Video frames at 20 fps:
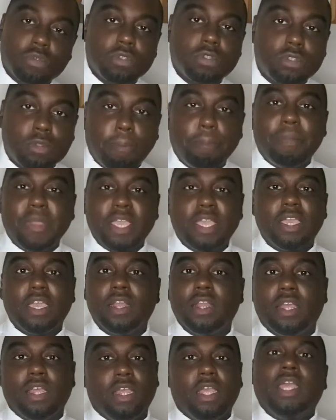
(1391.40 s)
to be in
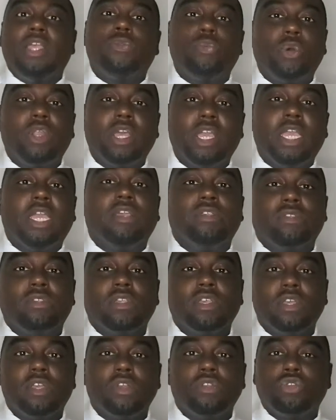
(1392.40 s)
it. It is what it is.
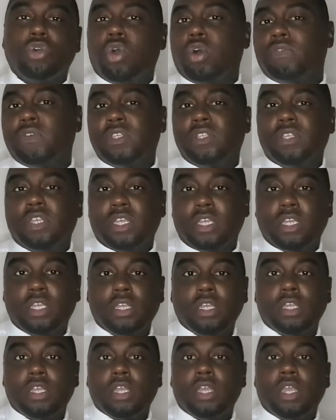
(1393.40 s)
So
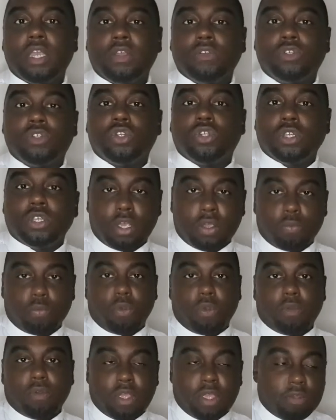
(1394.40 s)
obviously,
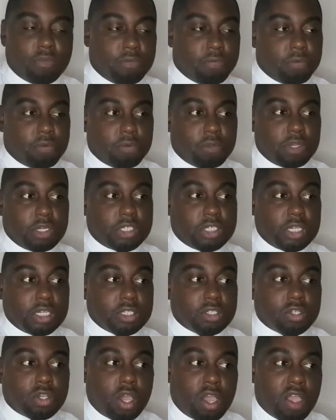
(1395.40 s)
if she's
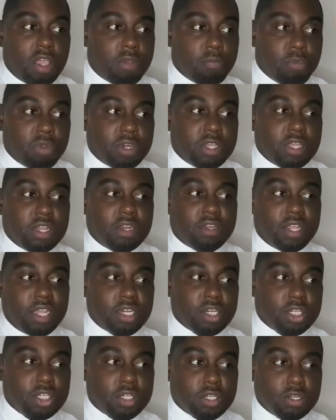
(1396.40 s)
going with the
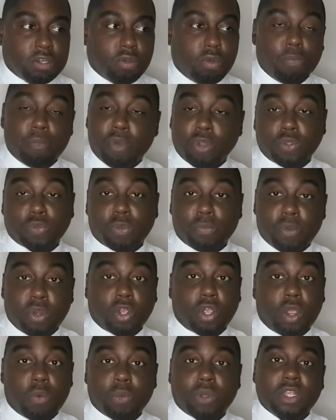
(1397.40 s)
intention, or most women are
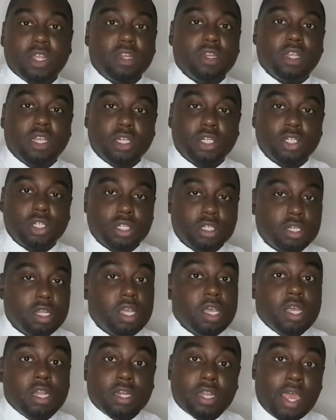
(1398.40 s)
going with the intention
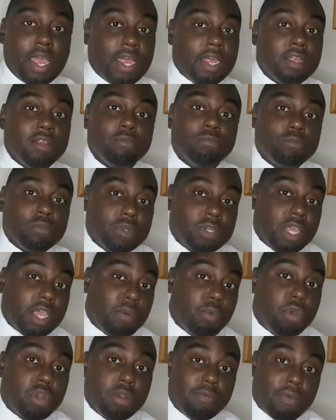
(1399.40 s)
that they
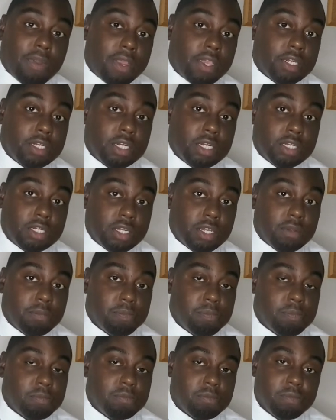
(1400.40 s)
want a relationship,
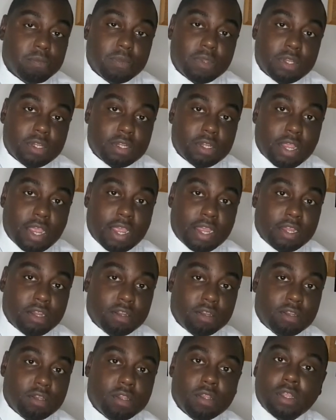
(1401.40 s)

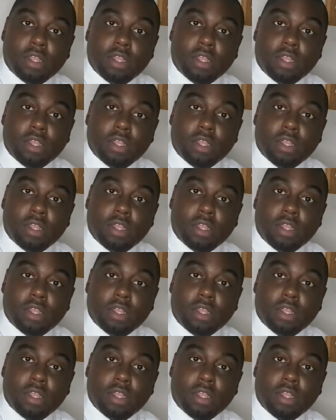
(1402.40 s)
and